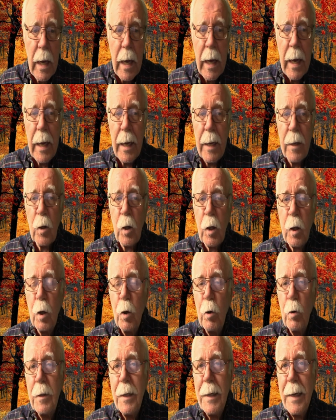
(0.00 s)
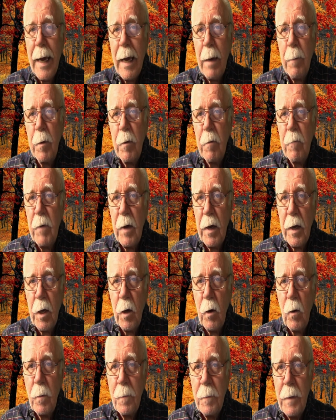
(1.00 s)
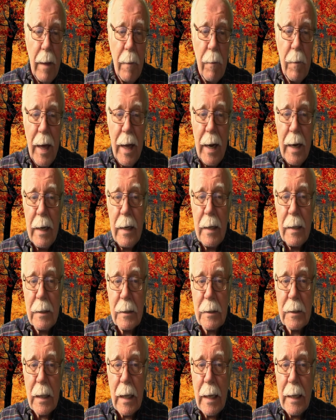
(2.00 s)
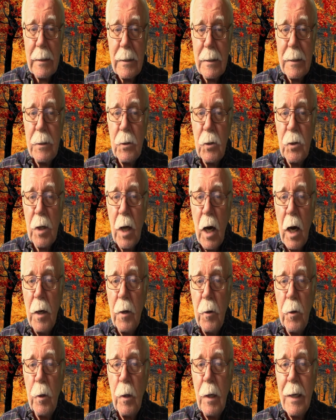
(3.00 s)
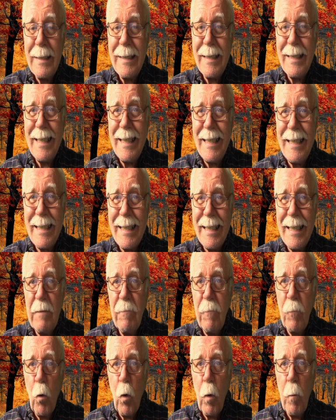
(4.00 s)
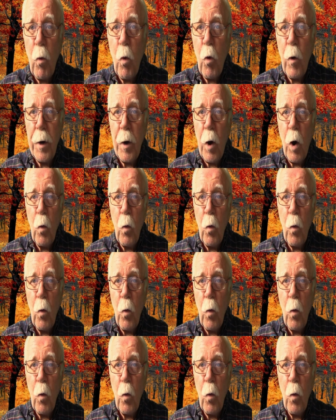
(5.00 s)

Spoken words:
include the name of the video, and that it is licensed under CC 4.0,